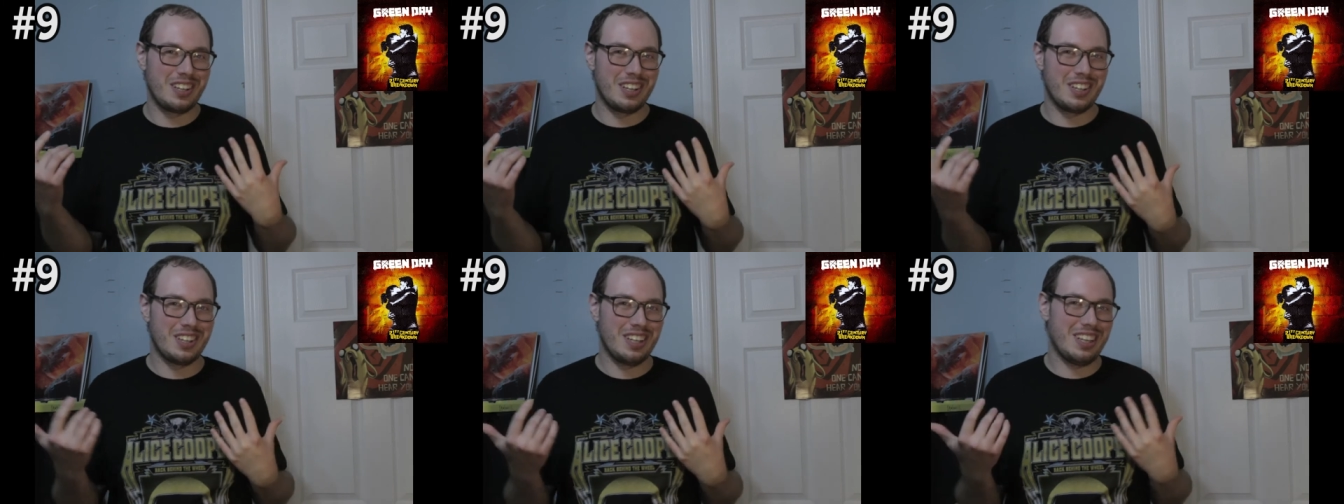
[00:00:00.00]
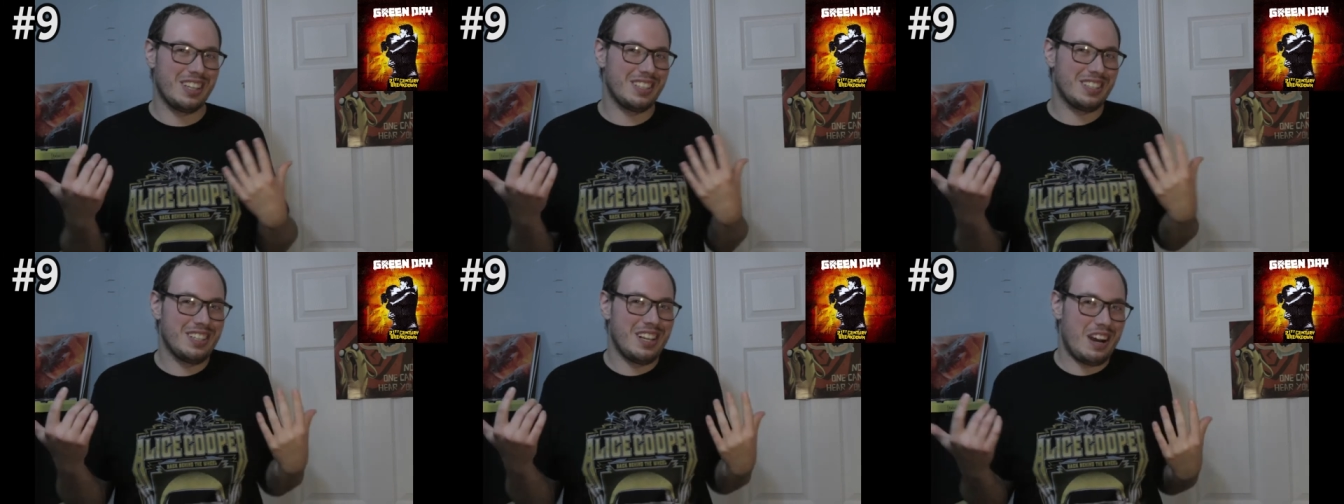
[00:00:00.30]

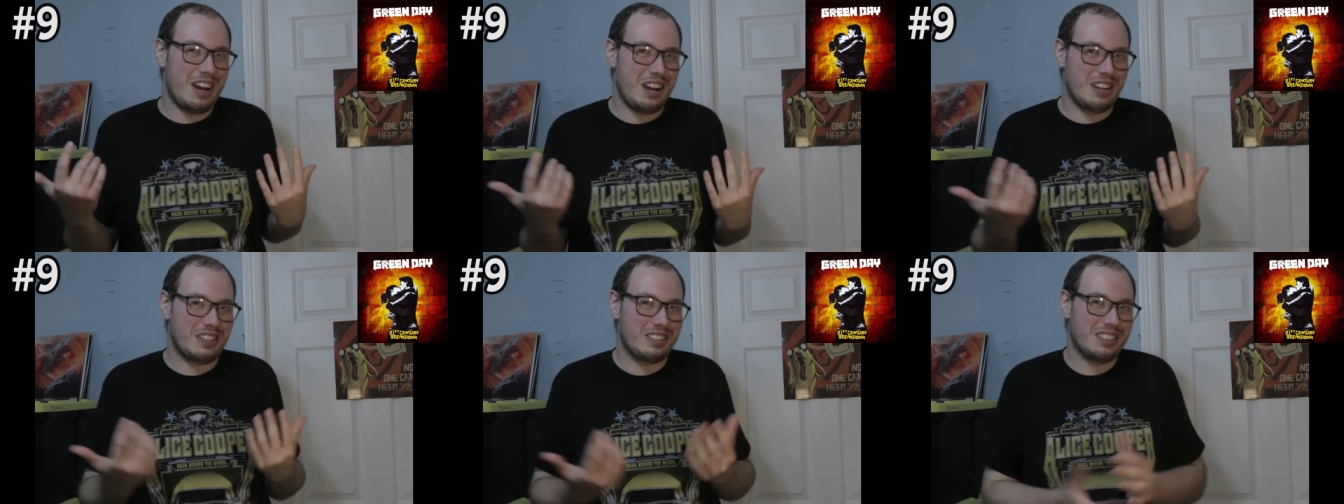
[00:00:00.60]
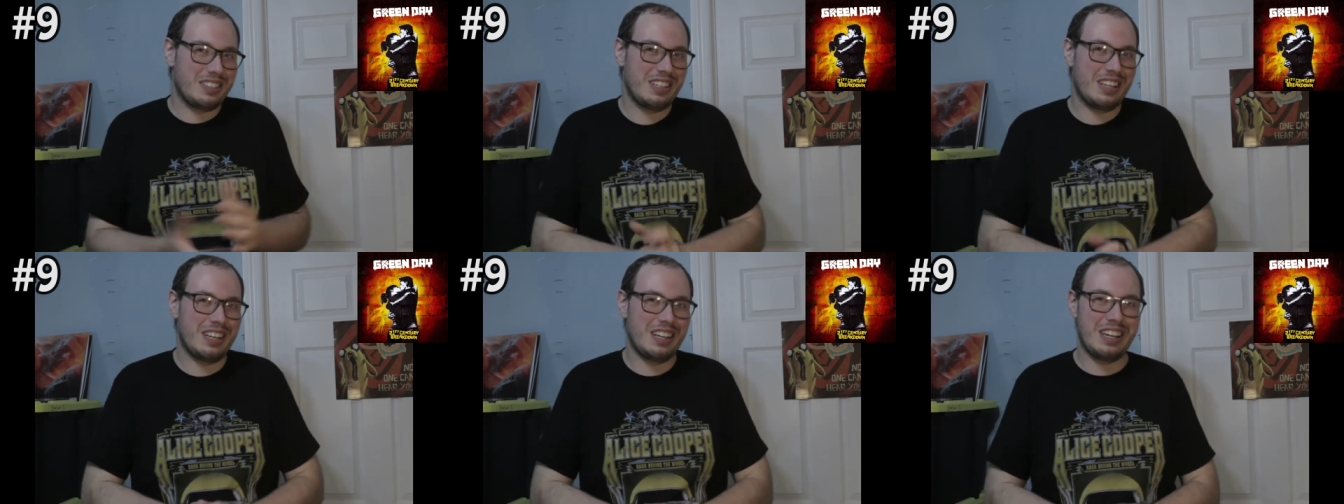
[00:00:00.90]
is not
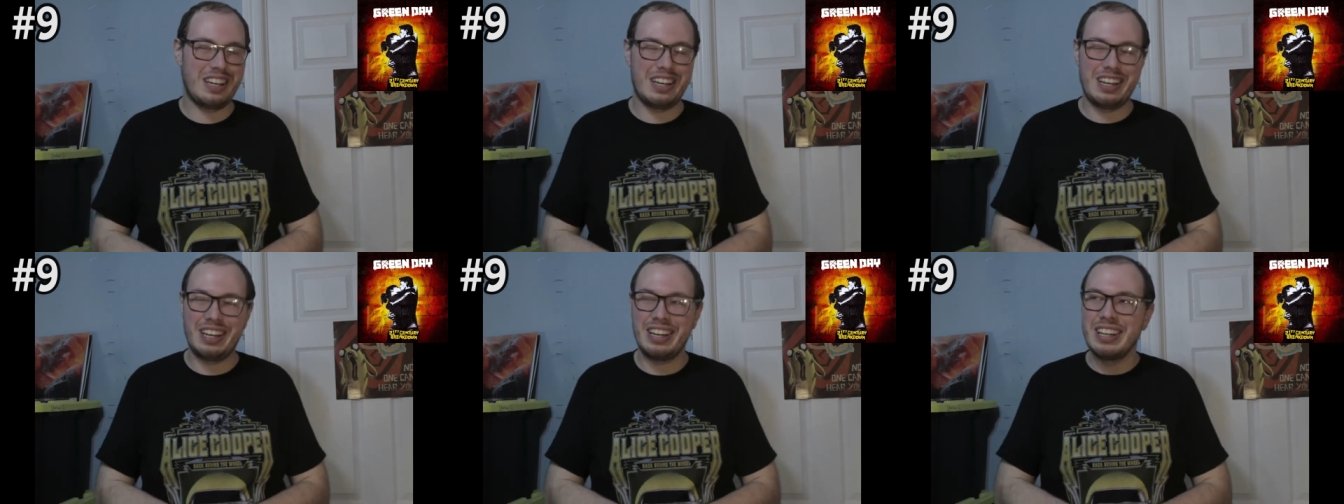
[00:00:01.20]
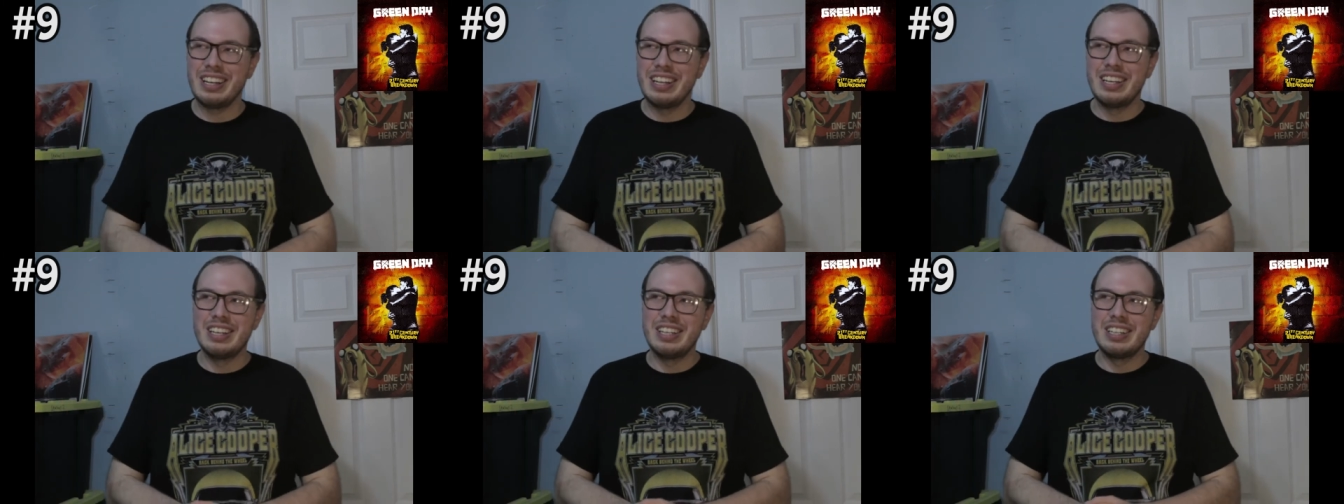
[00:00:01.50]
uh,
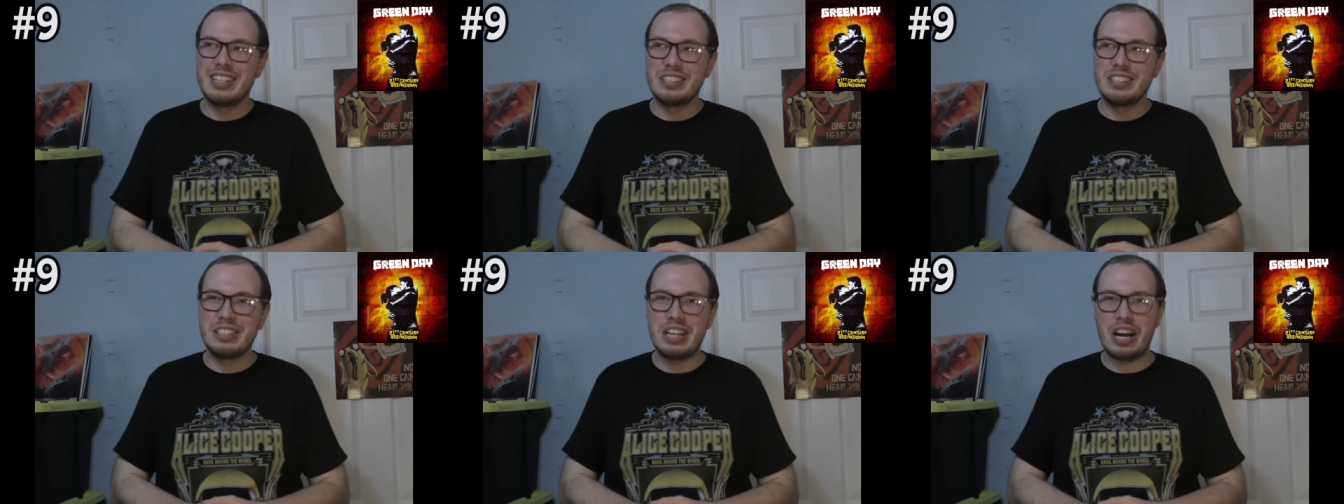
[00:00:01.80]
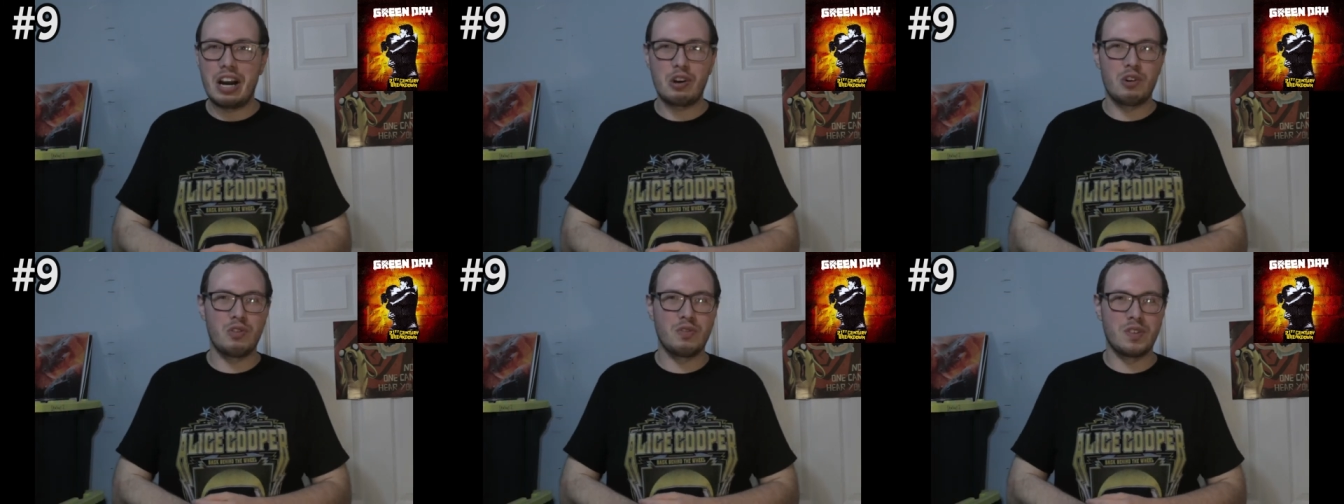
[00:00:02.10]
not
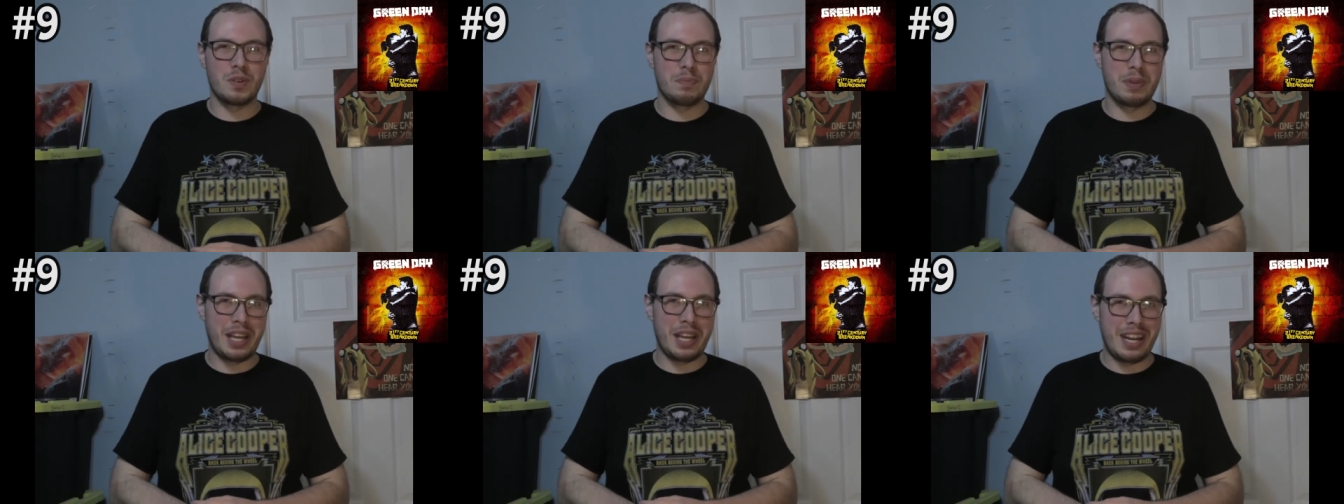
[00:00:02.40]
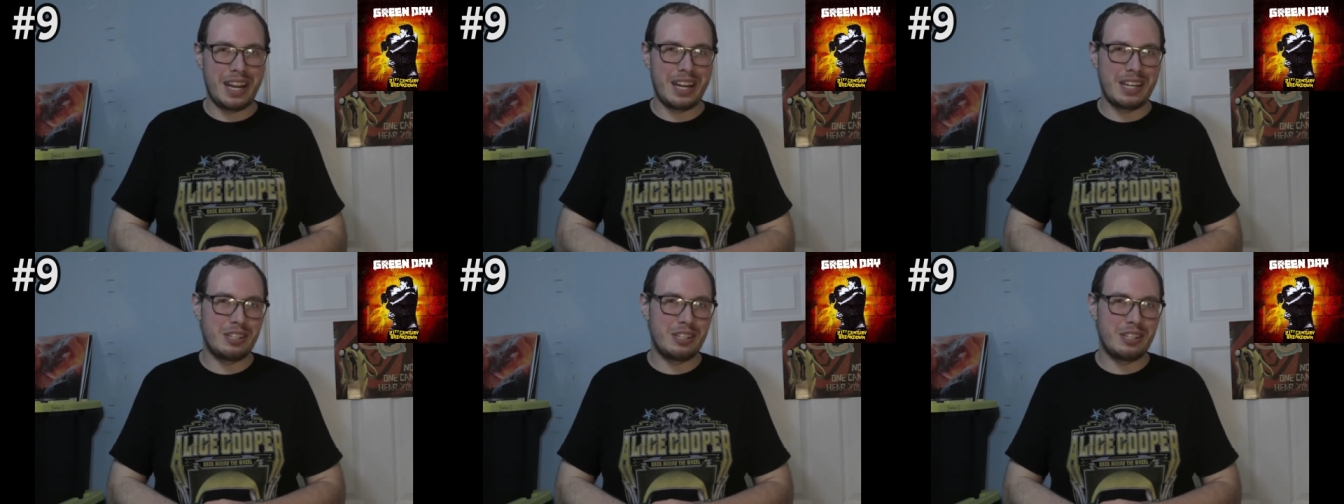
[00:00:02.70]
overplayed.